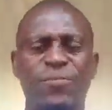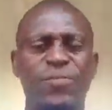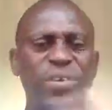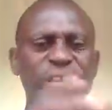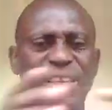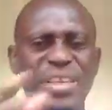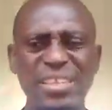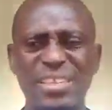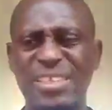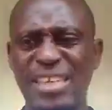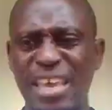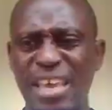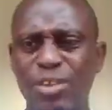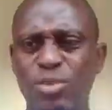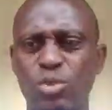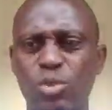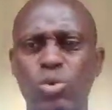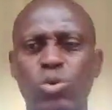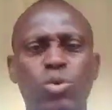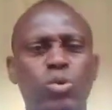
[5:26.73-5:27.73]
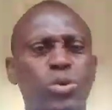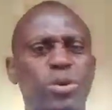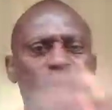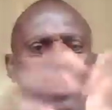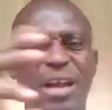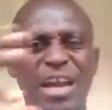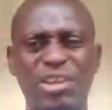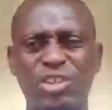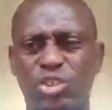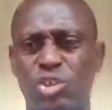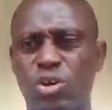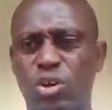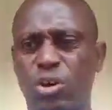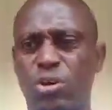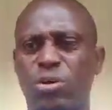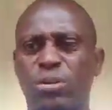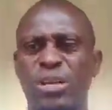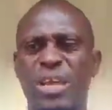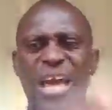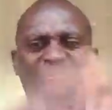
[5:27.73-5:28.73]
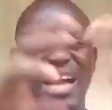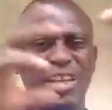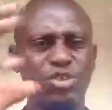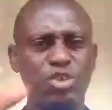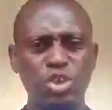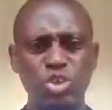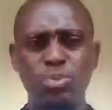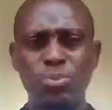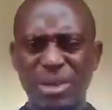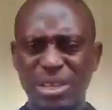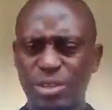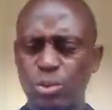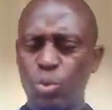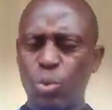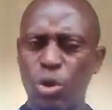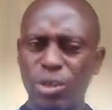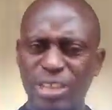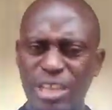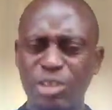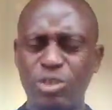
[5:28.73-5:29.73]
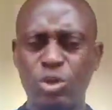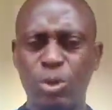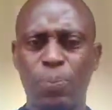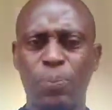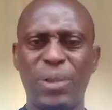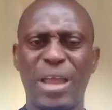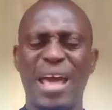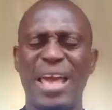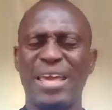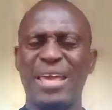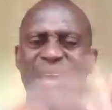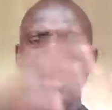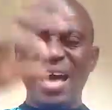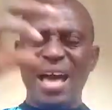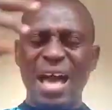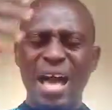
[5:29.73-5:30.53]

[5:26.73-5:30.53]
feeding schedule, ration, adjustment, water supply,